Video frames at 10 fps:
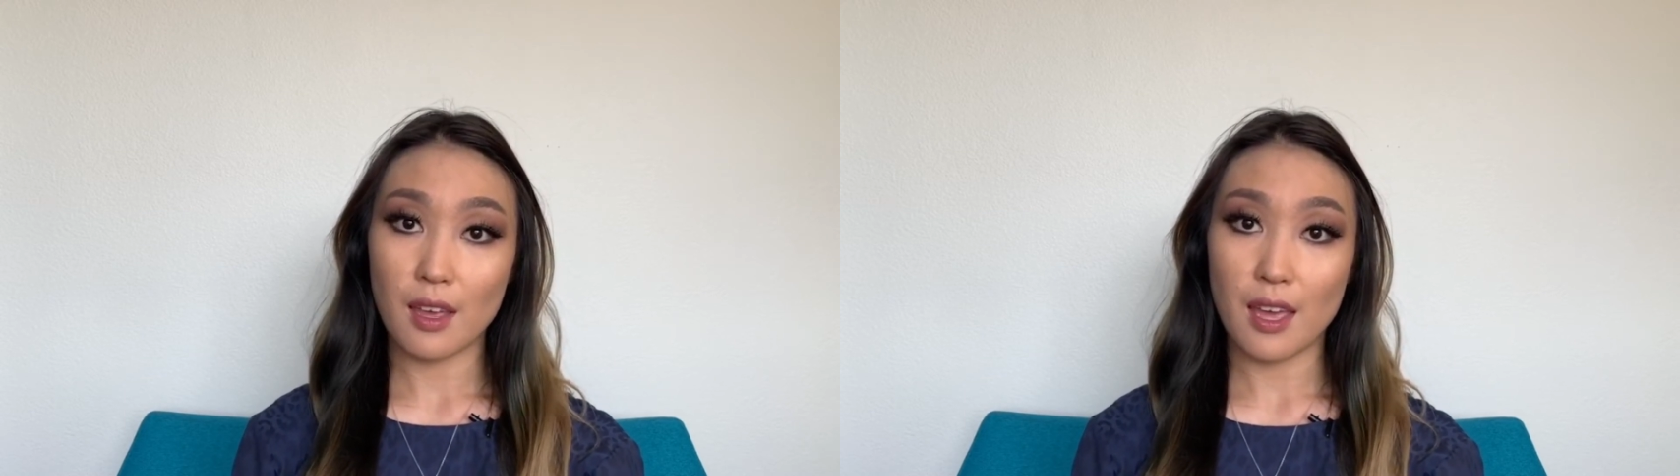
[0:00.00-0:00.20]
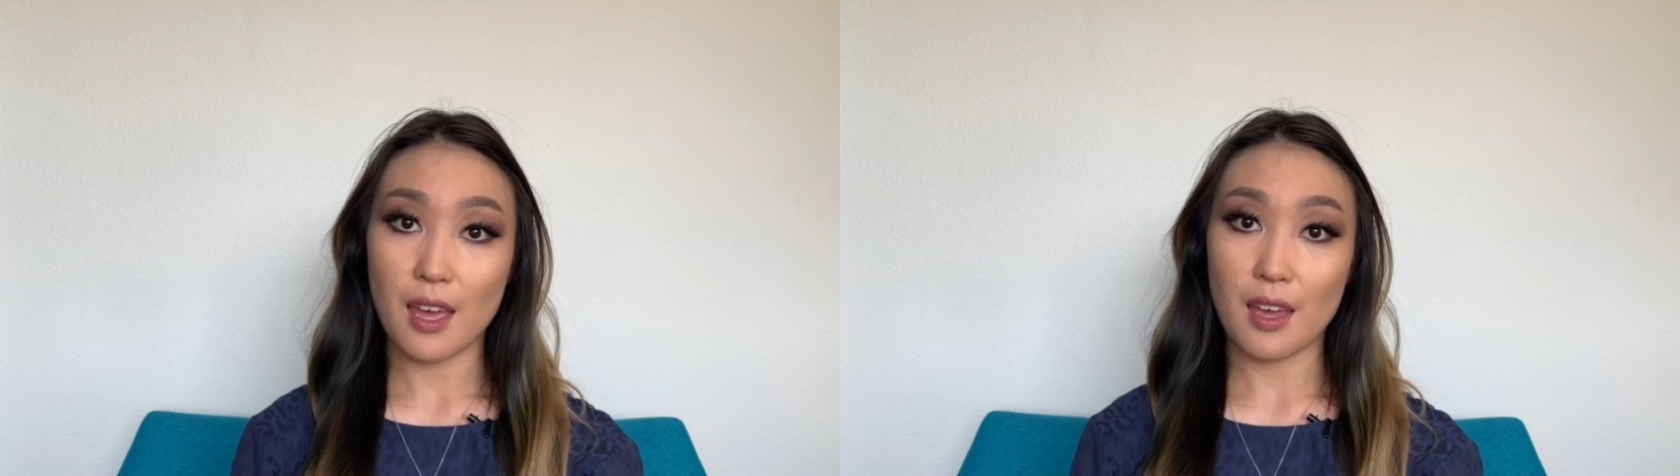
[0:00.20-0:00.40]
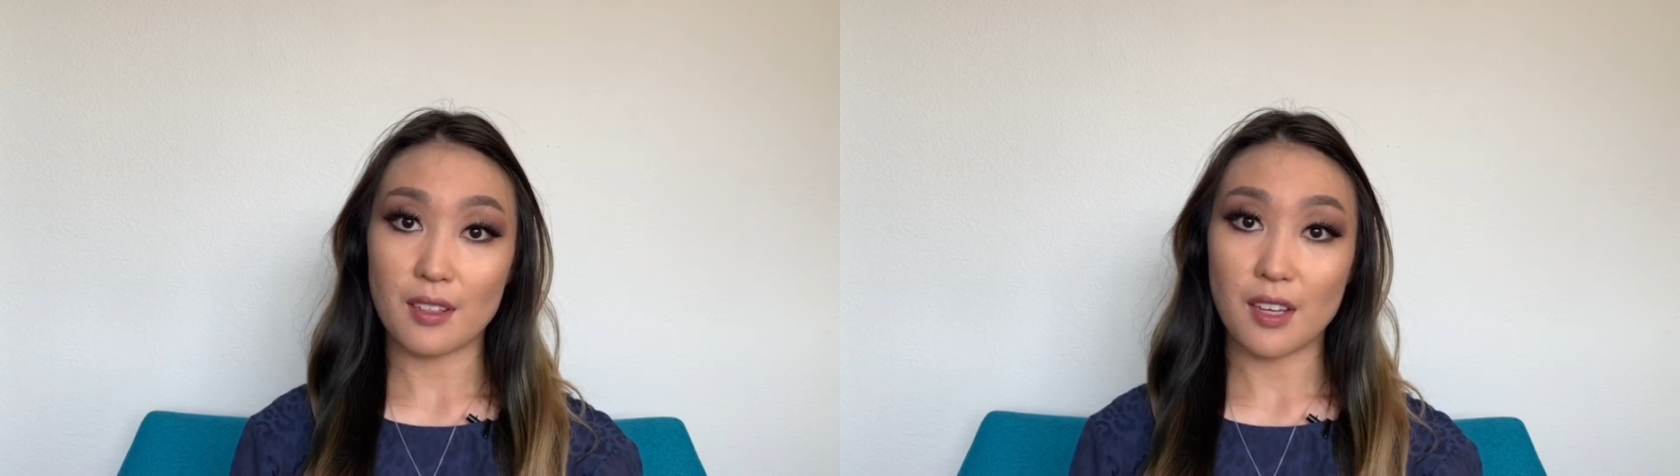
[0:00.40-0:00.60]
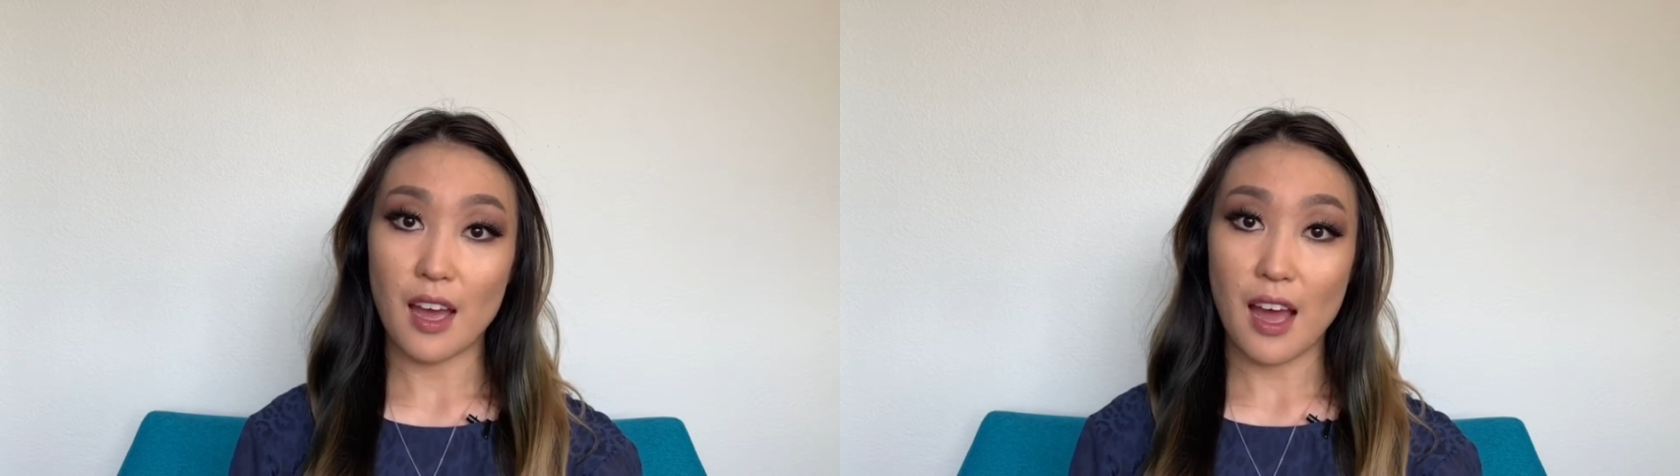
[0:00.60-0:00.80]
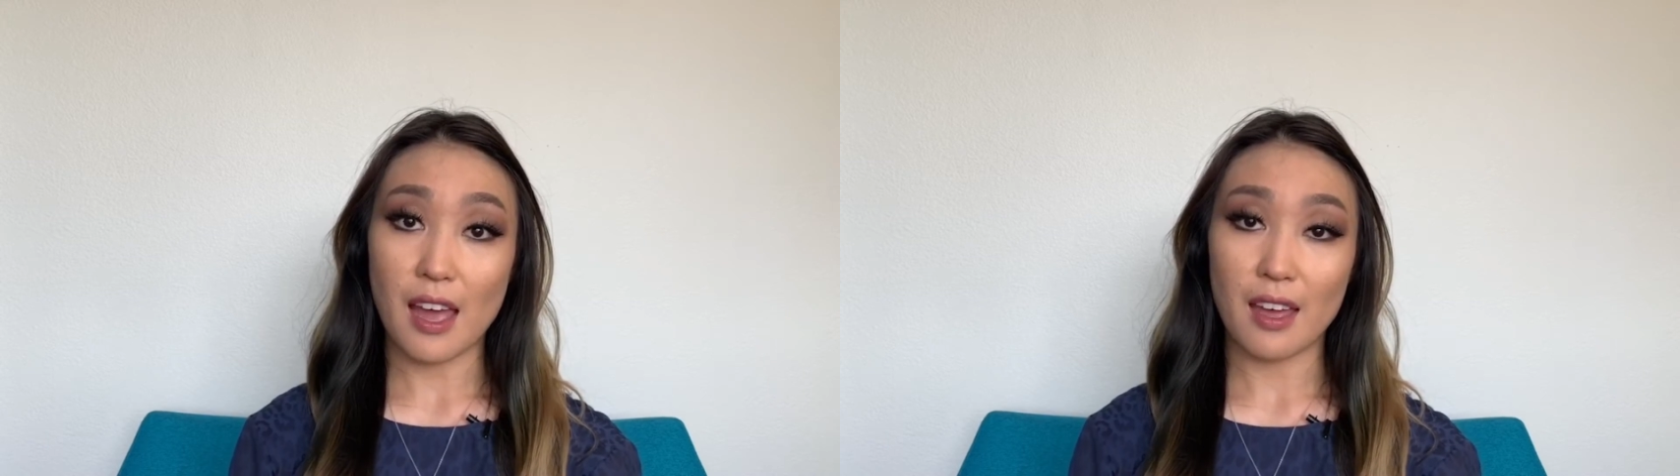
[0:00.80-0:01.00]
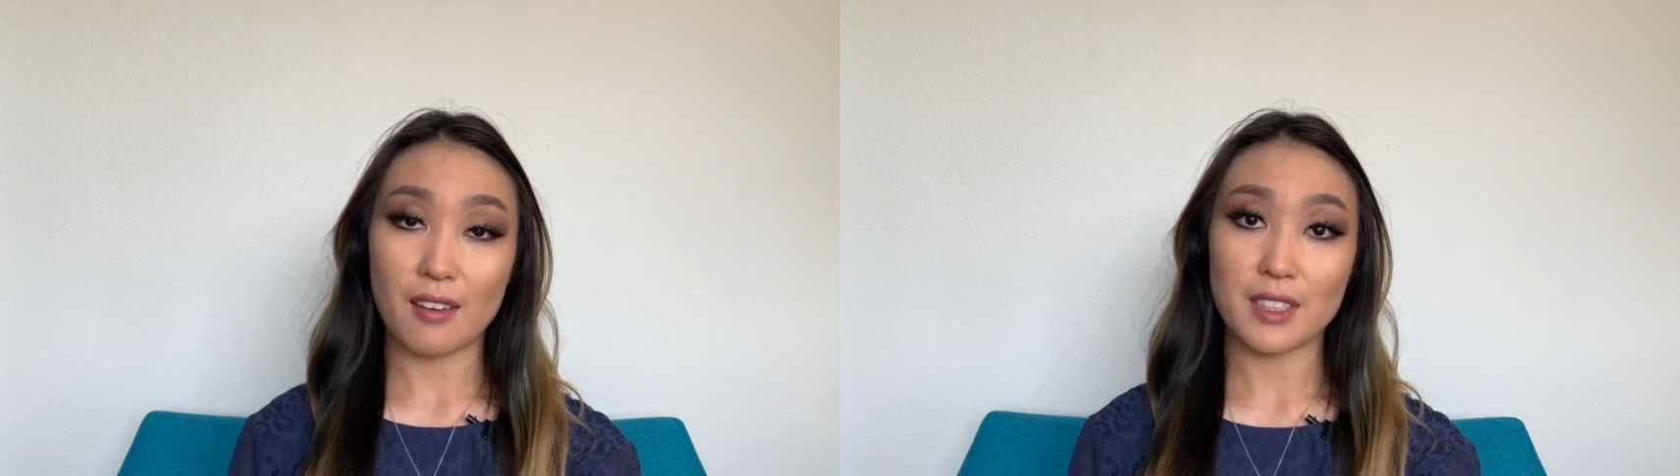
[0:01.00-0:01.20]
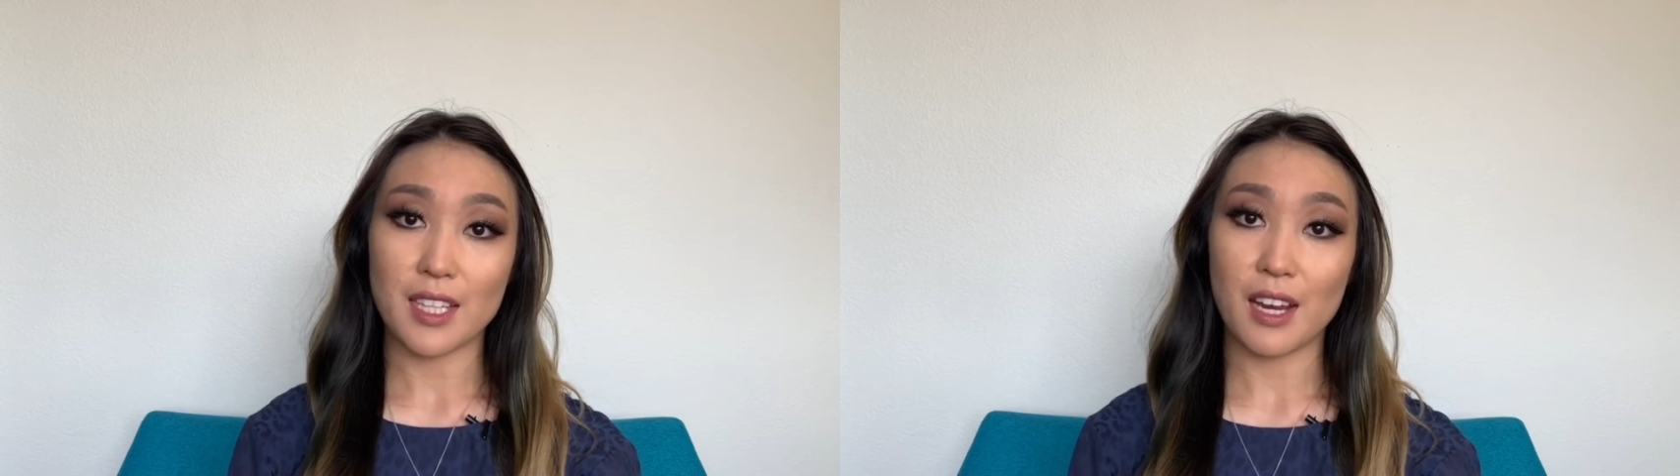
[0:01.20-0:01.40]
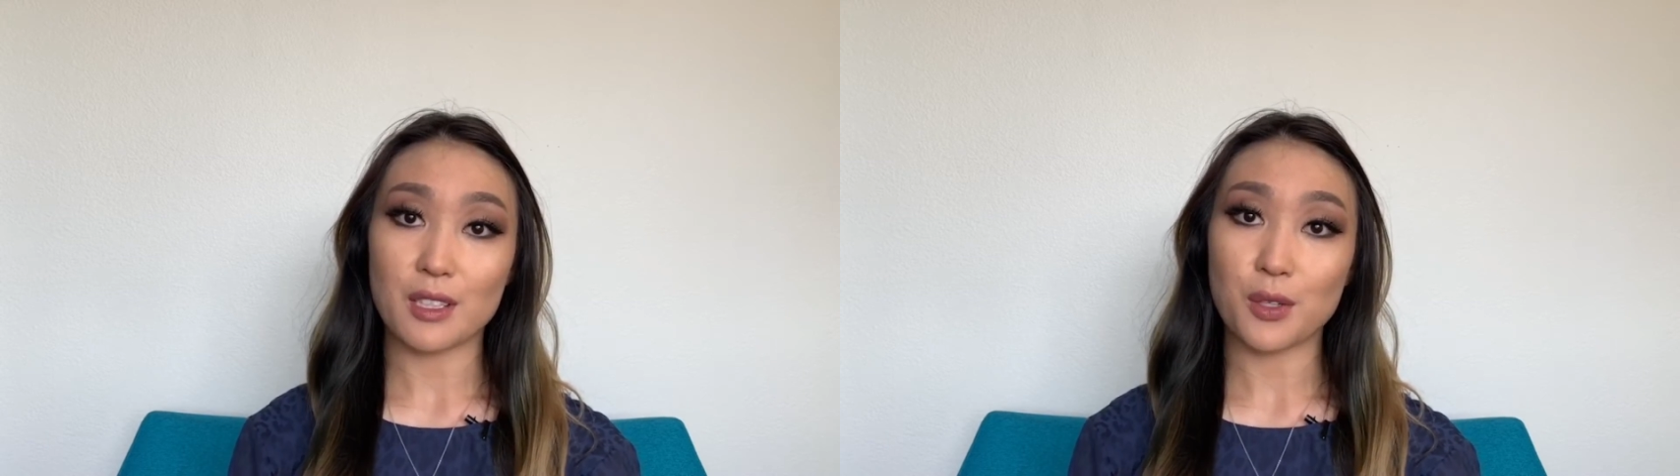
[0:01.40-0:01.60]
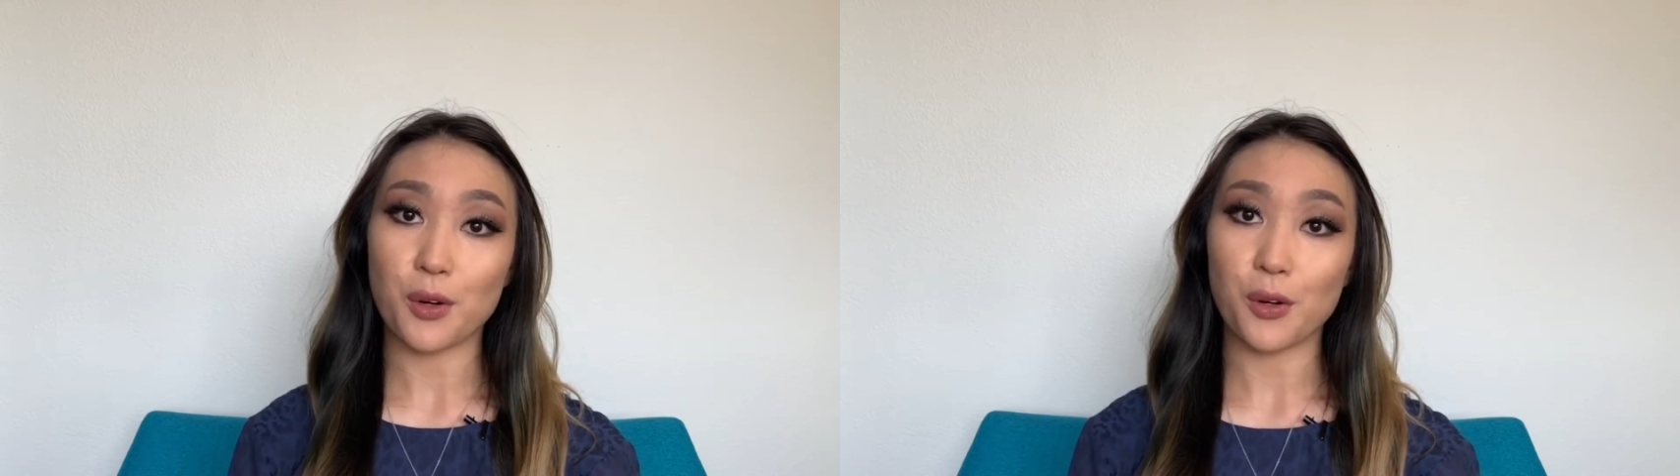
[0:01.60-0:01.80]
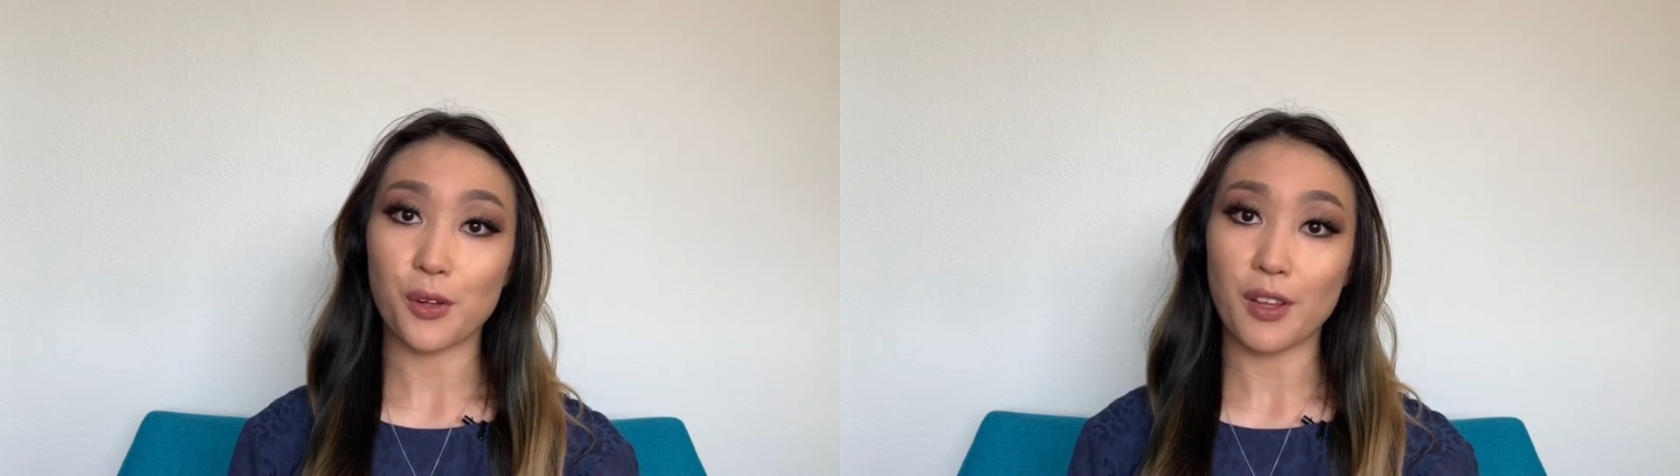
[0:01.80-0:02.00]
and I have stayed a
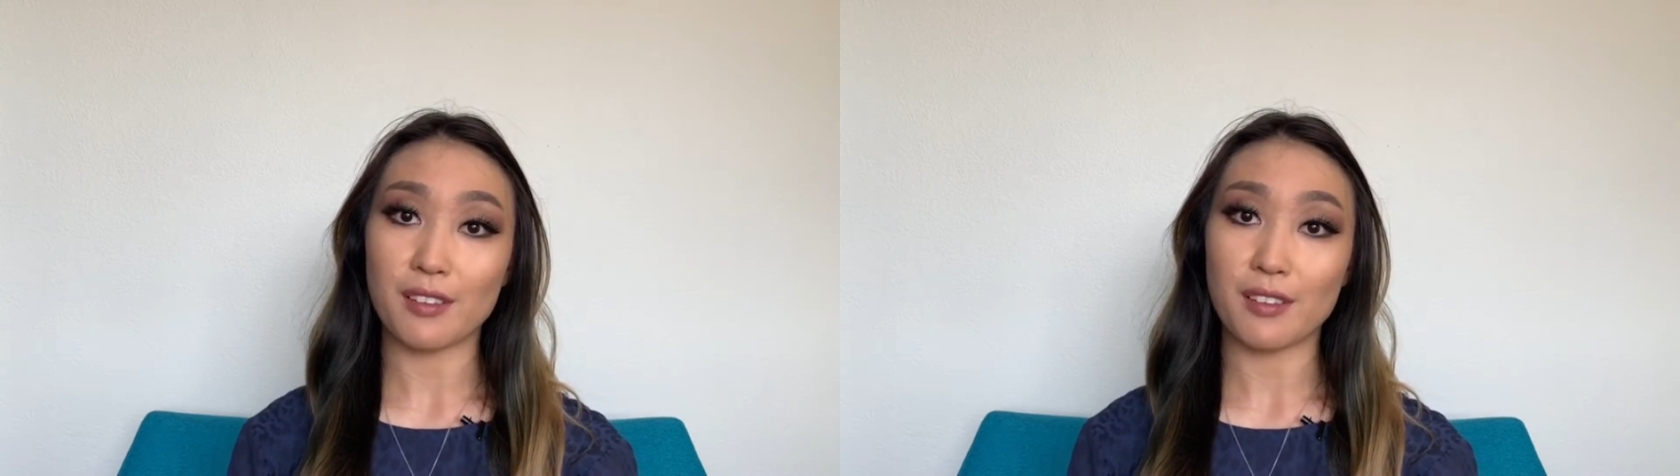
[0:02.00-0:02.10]
total